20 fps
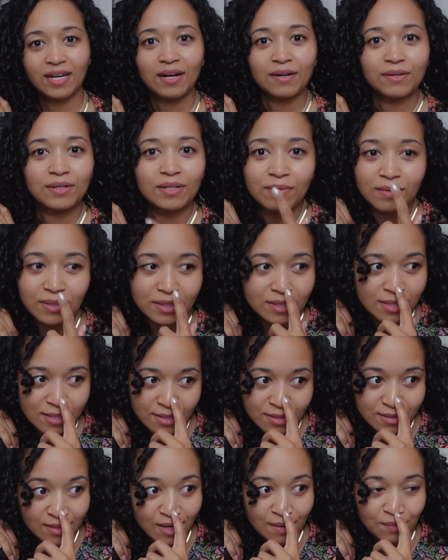I don't know
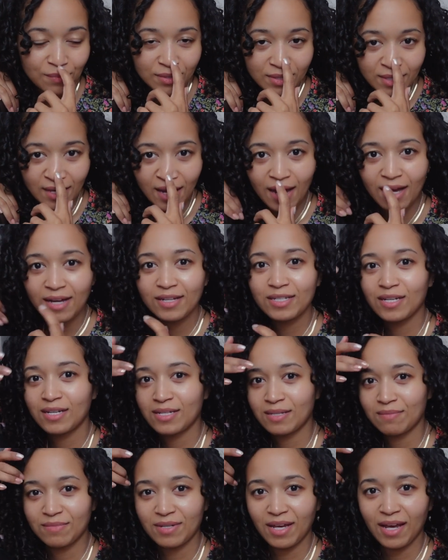what's up with that. It's
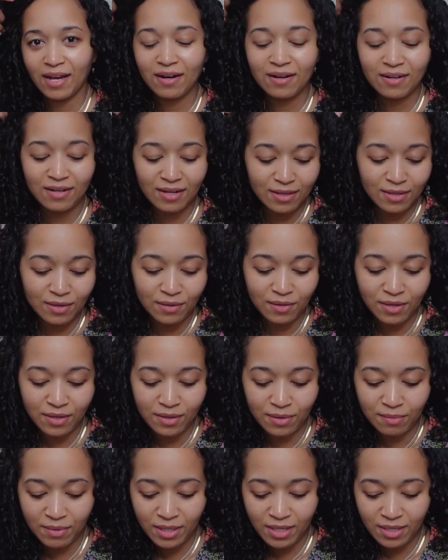because I'm tired. Hello,
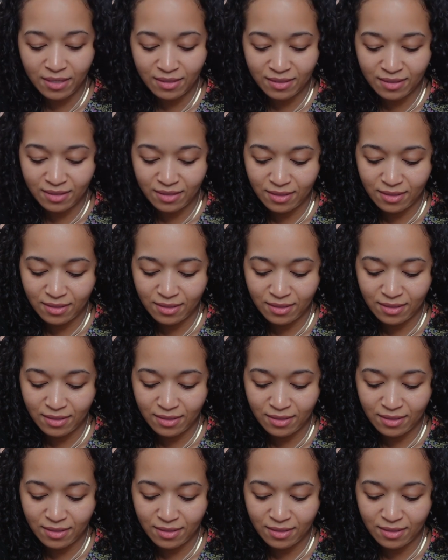Kiyomi.